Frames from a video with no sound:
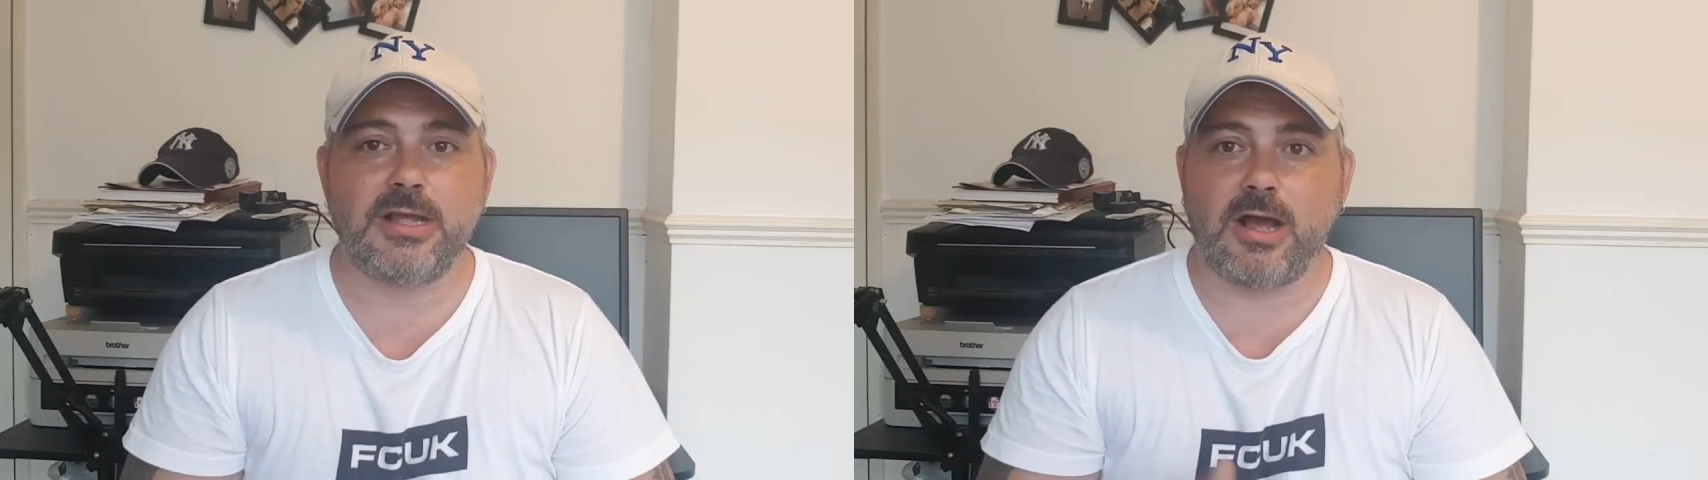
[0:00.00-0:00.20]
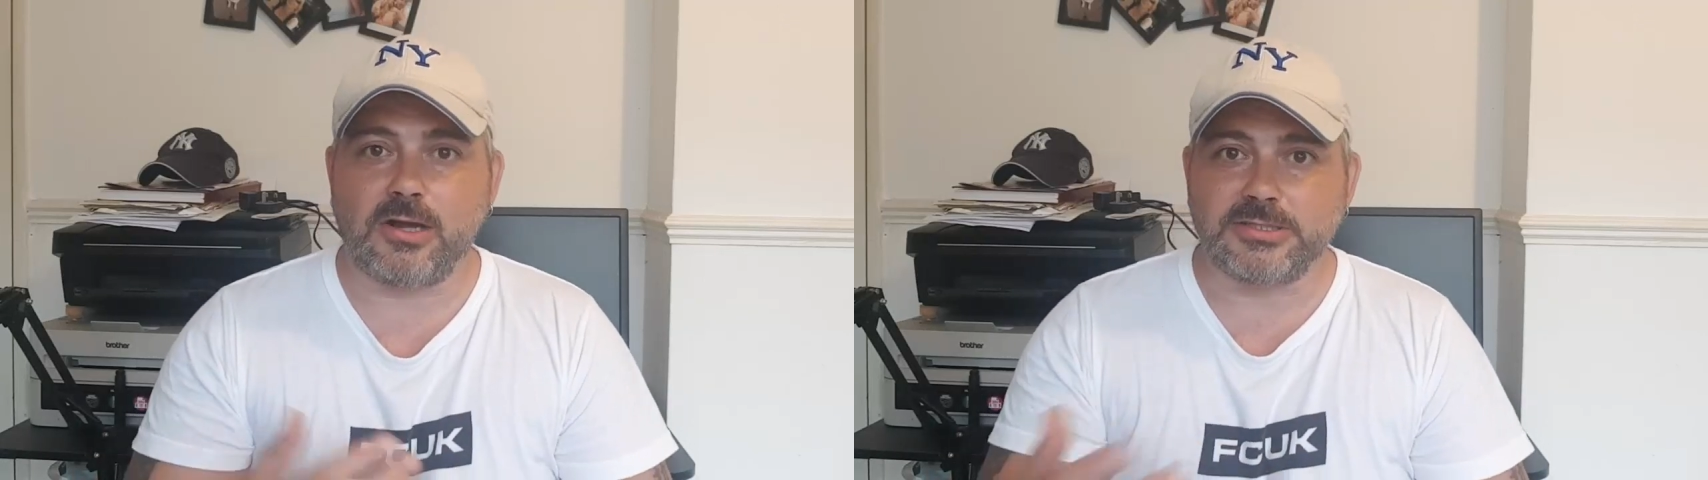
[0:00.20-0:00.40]

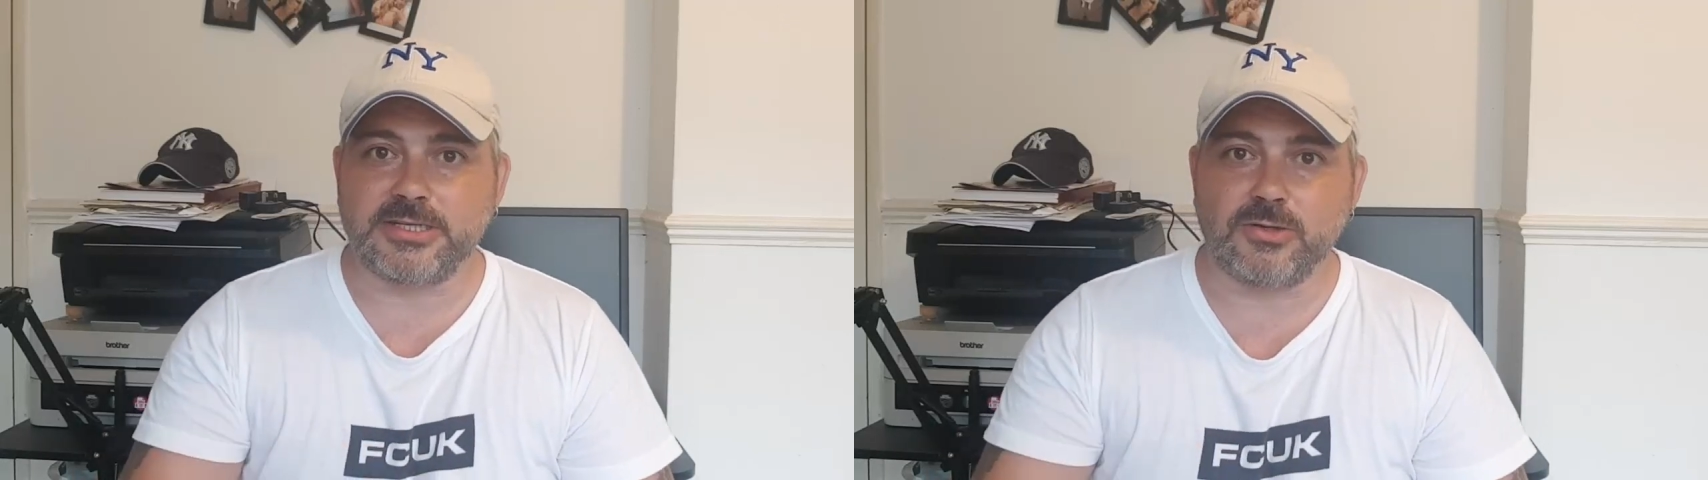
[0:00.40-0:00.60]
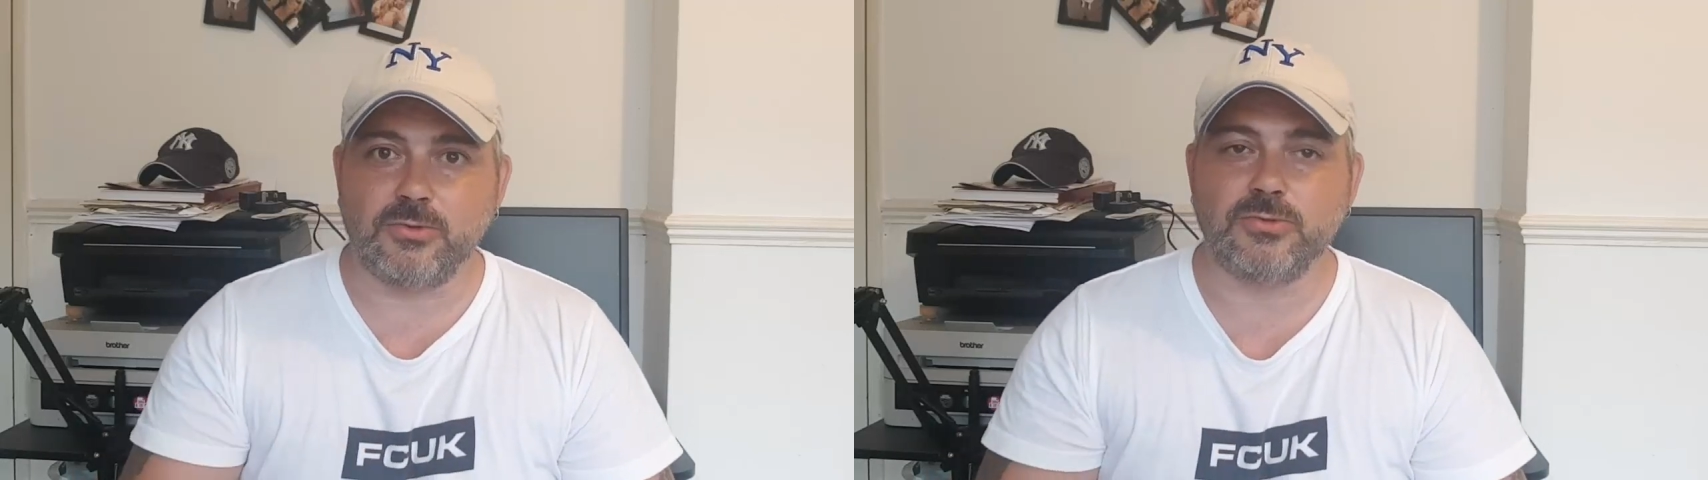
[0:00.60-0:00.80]

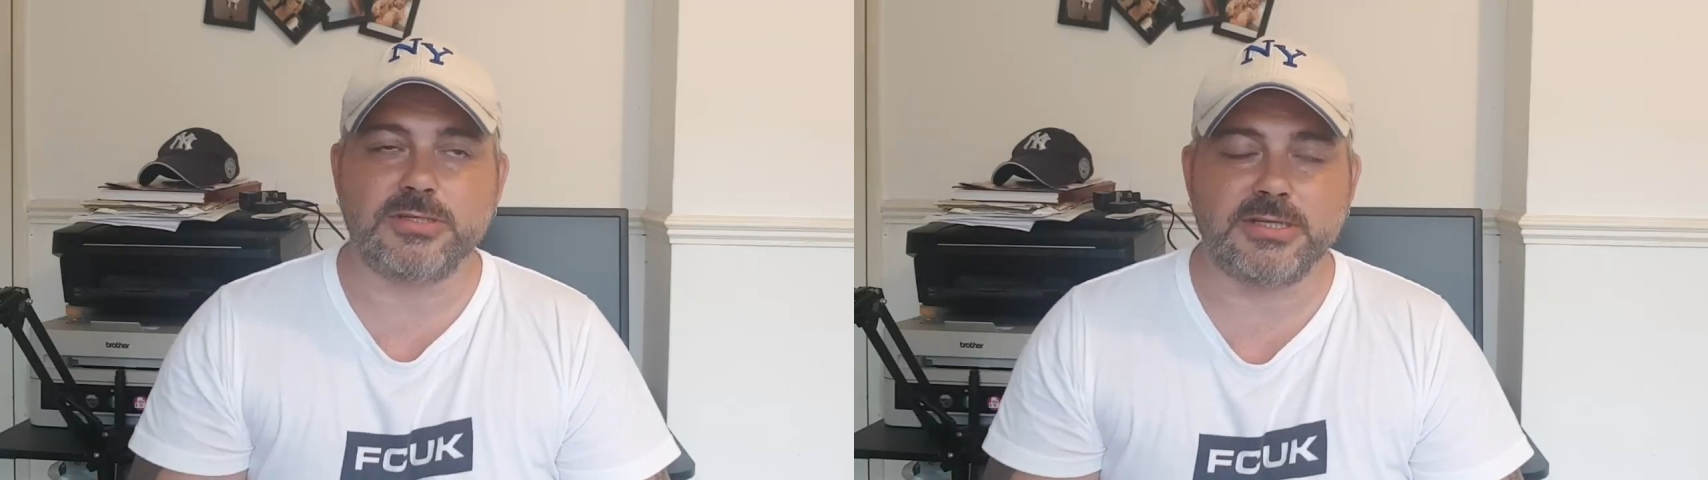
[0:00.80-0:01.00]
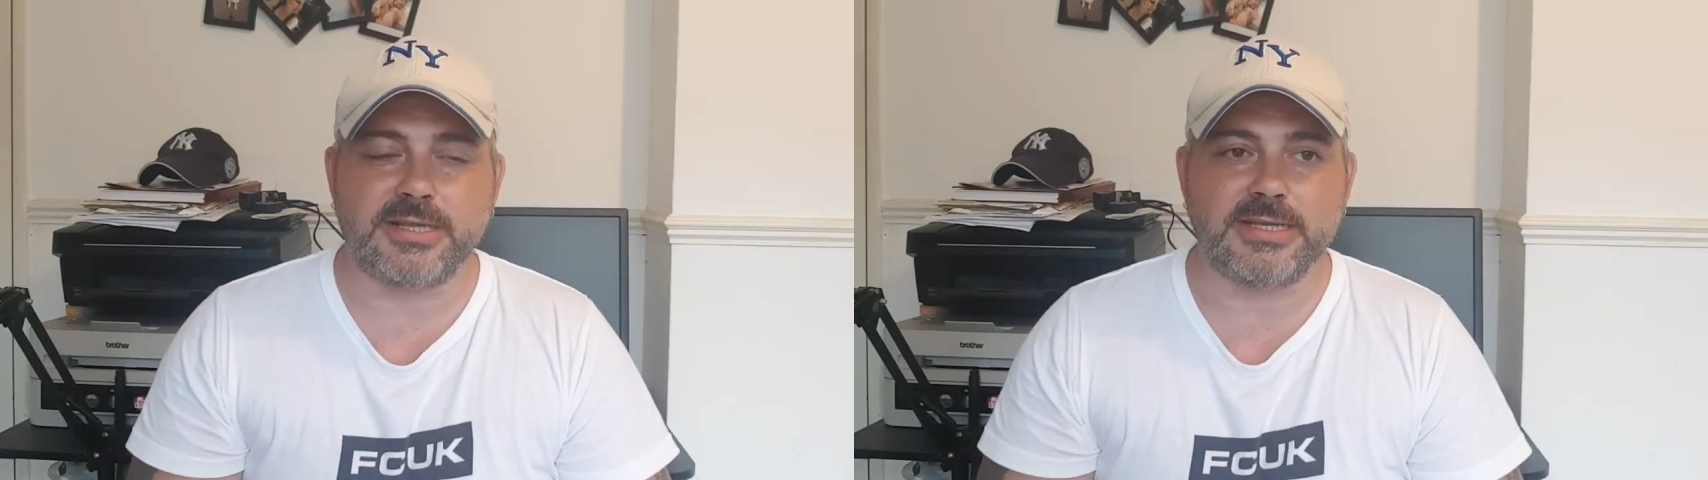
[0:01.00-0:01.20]
articles
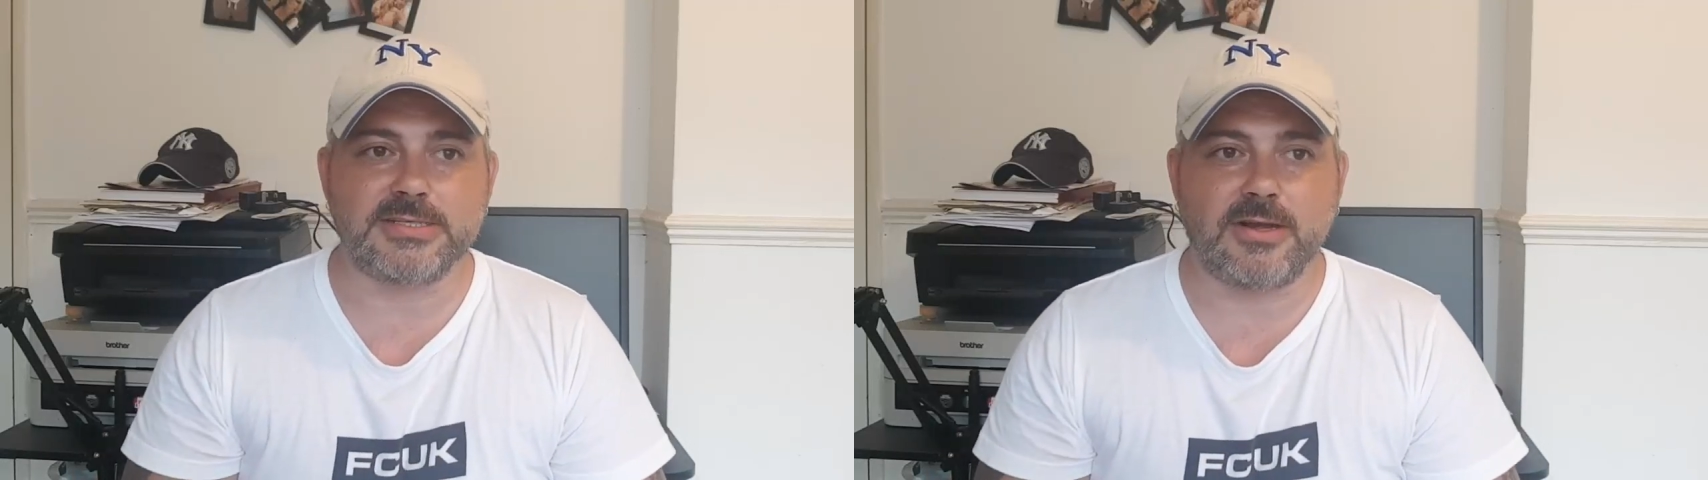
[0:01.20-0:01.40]
and things